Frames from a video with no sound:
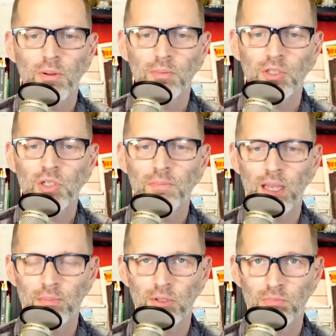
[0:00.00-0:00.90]
published a
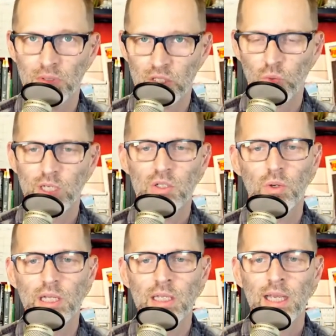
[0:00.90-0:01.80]
paper mid
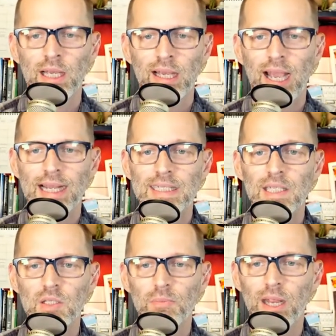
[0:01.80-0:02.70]
2020
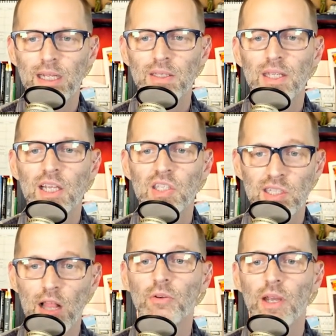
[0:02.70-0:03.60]
anticipating the
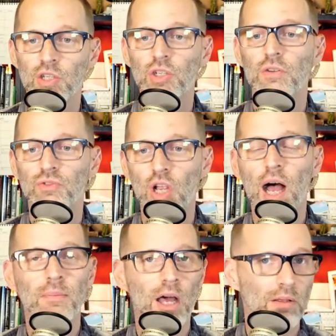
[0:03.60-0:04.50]
acceleration of
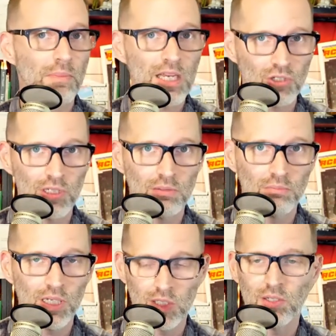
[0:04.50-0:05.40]
job automation
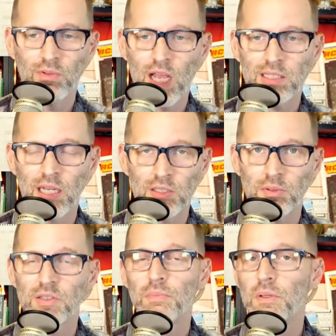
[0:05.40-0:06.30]
because of lockdowns,
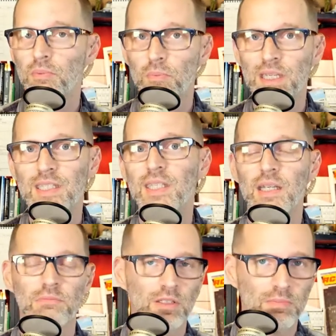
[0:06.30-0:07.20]
because people being
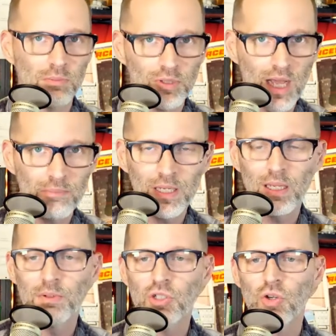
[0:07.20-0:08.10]
sick, because people not being
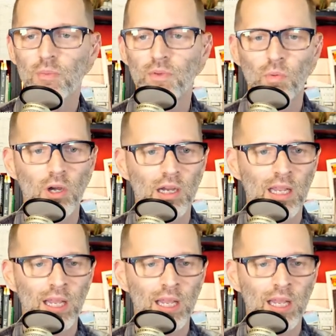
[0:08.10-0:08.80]
able to show up for work.